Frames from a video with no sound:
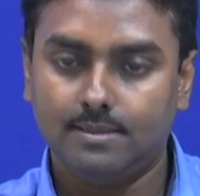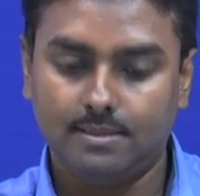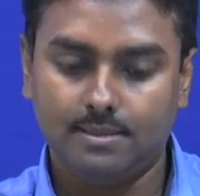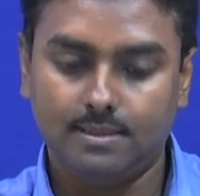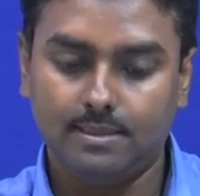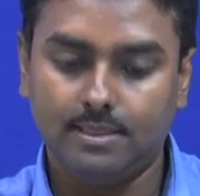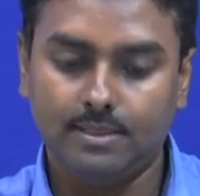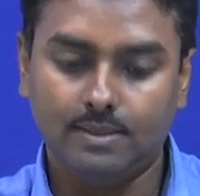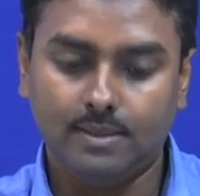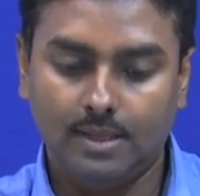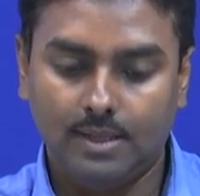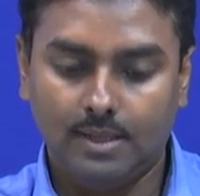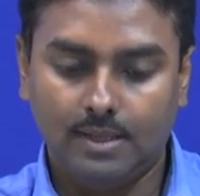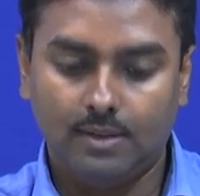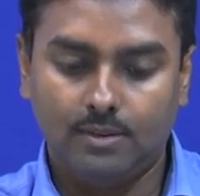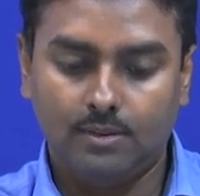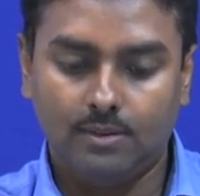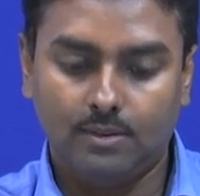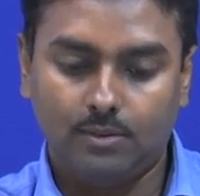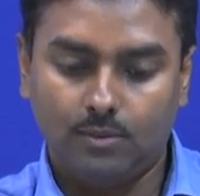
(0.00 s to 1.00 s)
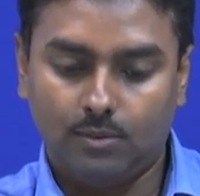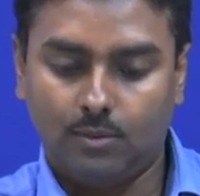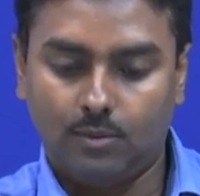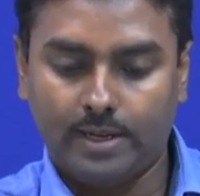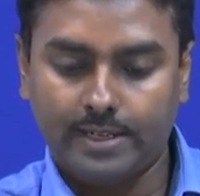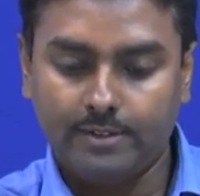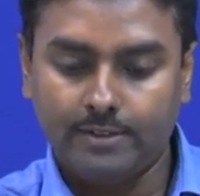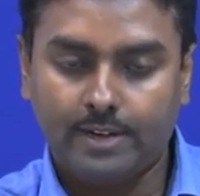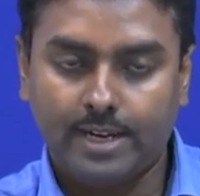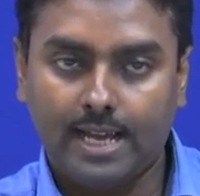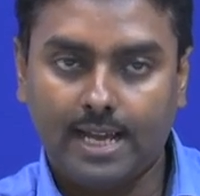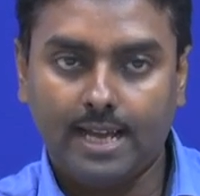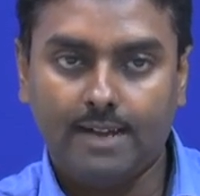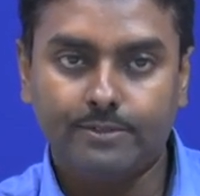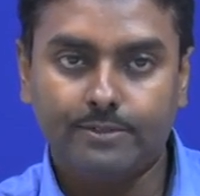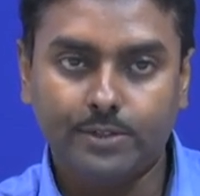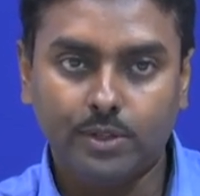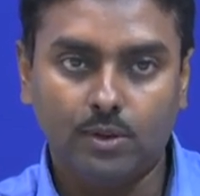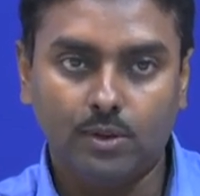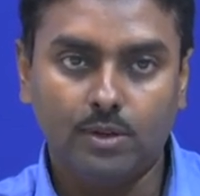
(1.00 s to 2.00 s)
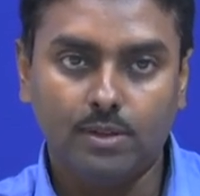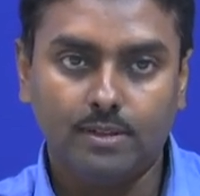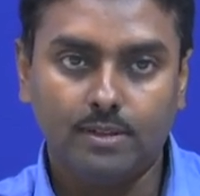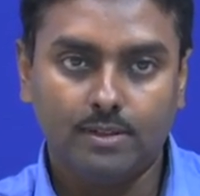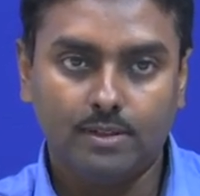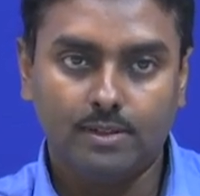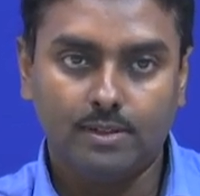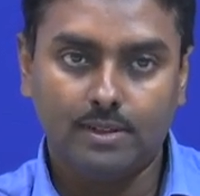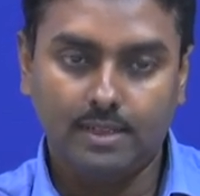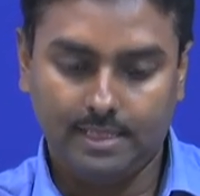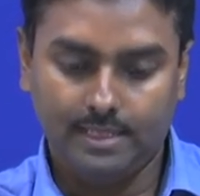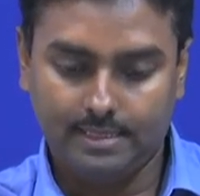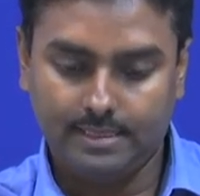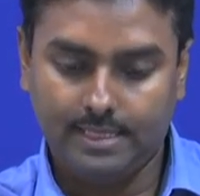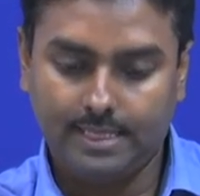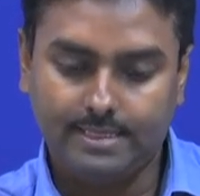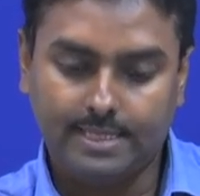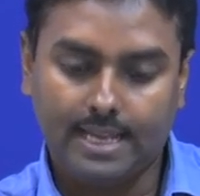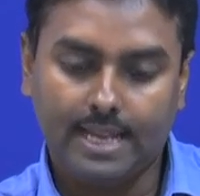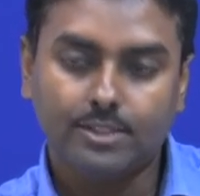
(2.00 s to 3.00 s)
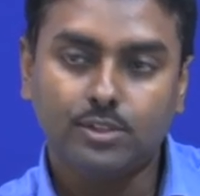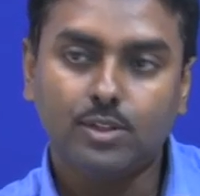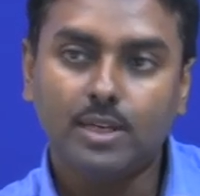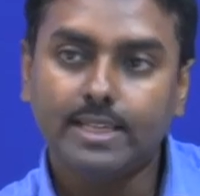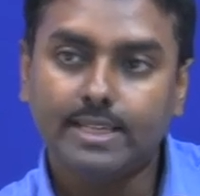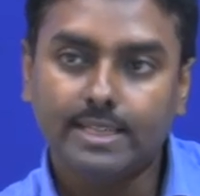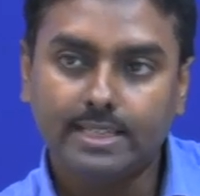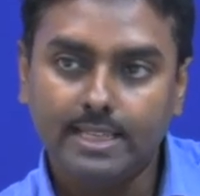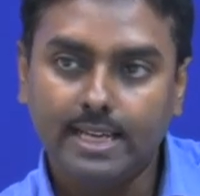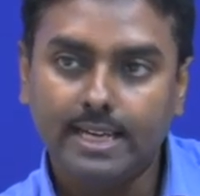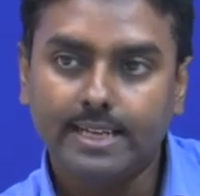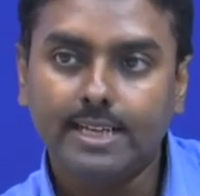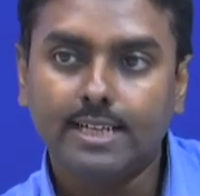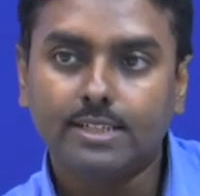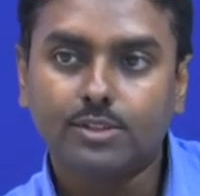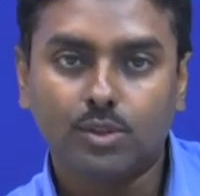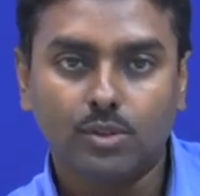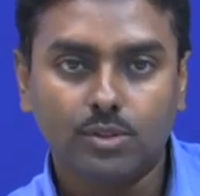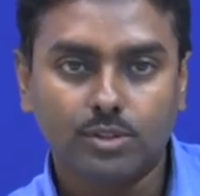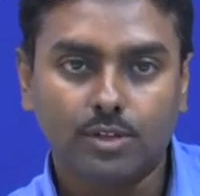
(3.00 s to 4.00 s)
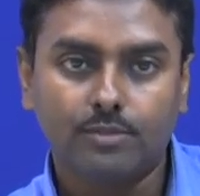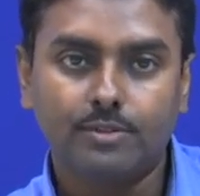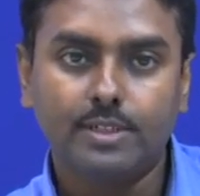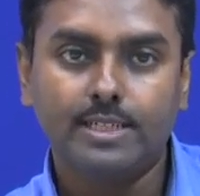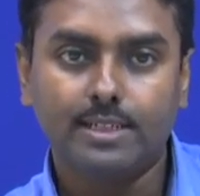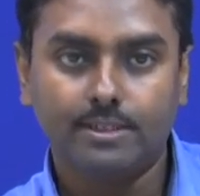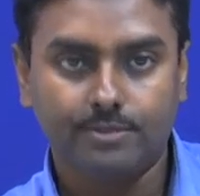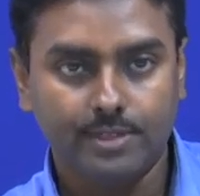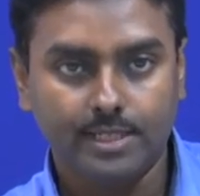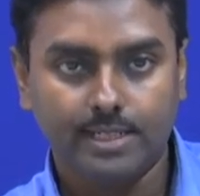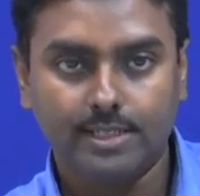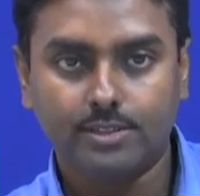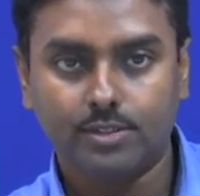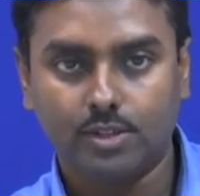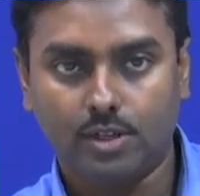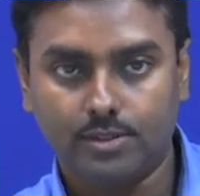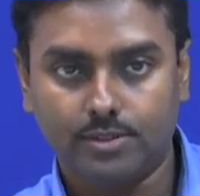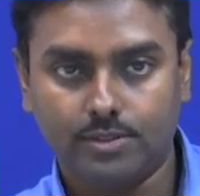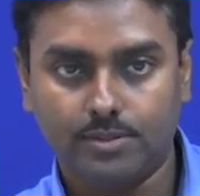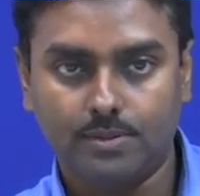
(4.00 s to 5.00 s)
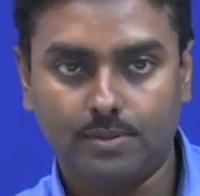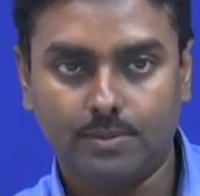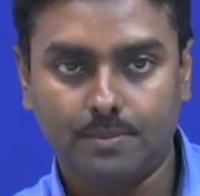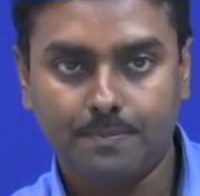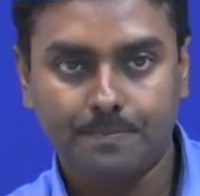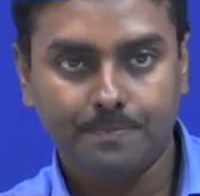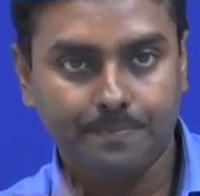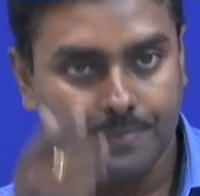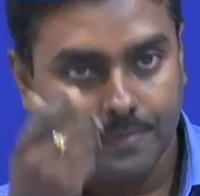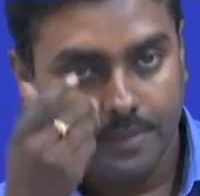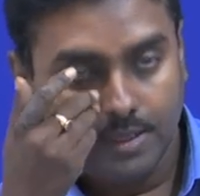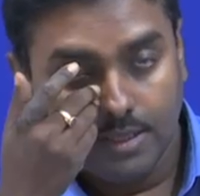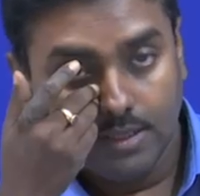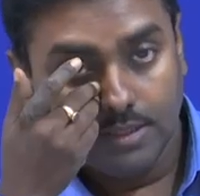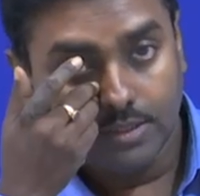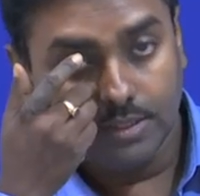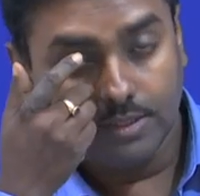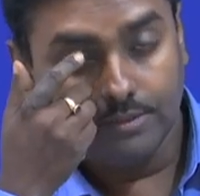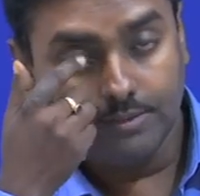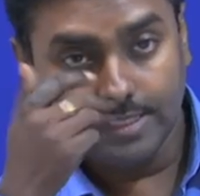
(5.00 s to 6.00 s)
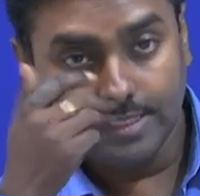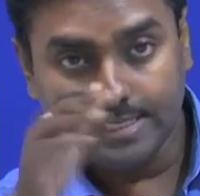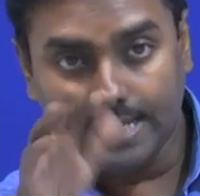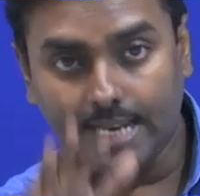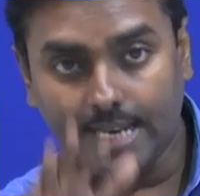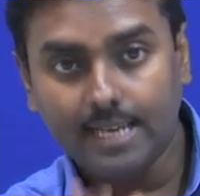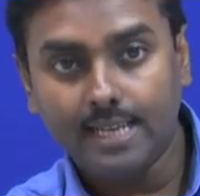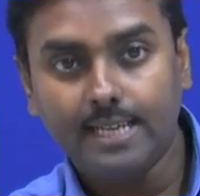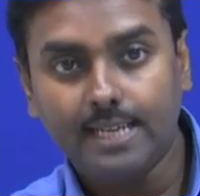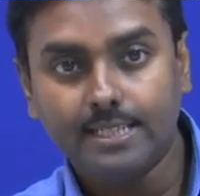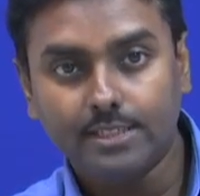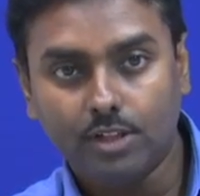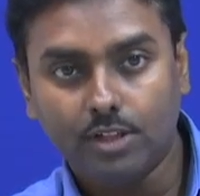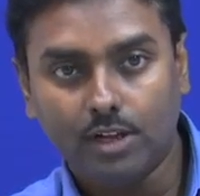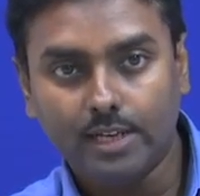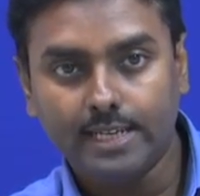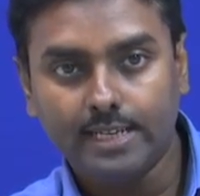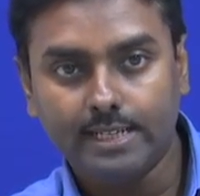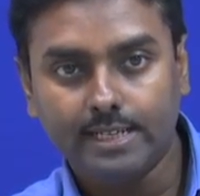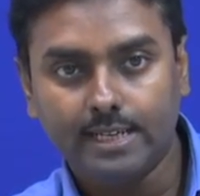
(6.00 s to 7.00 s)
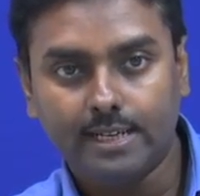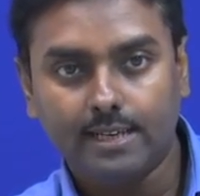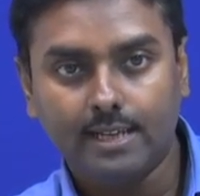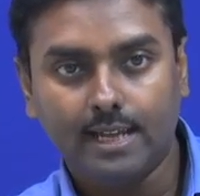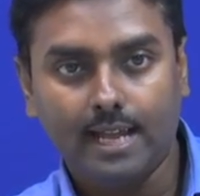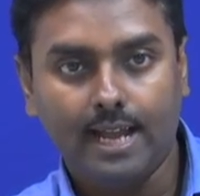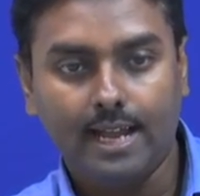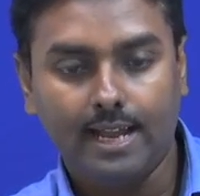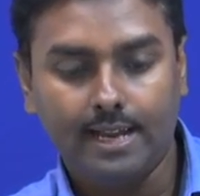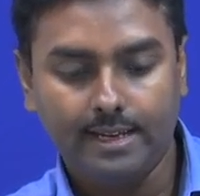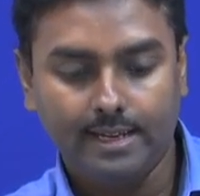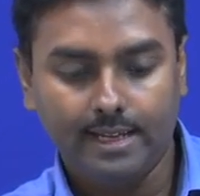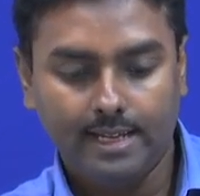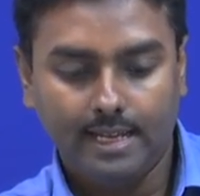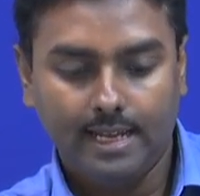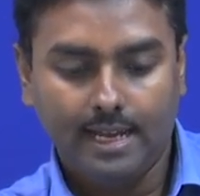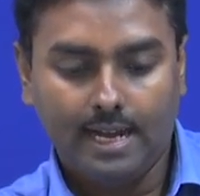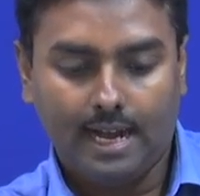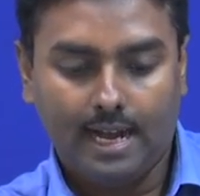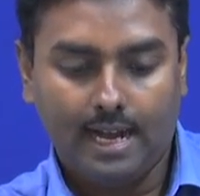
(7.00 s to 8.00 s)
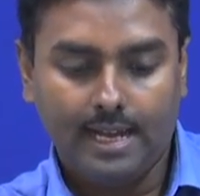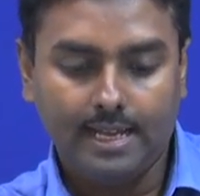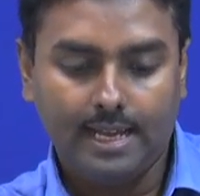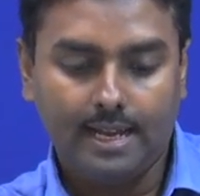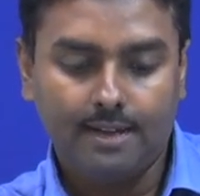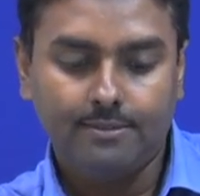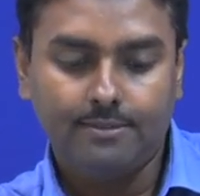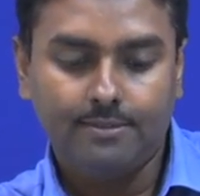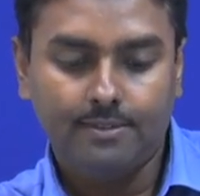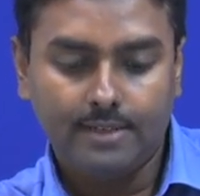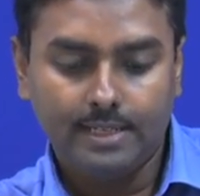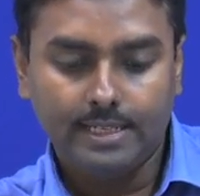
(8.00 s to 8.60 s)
See, whatever I have told, that is actually creating a source of interference also. So, if the channel is nonlinear and I have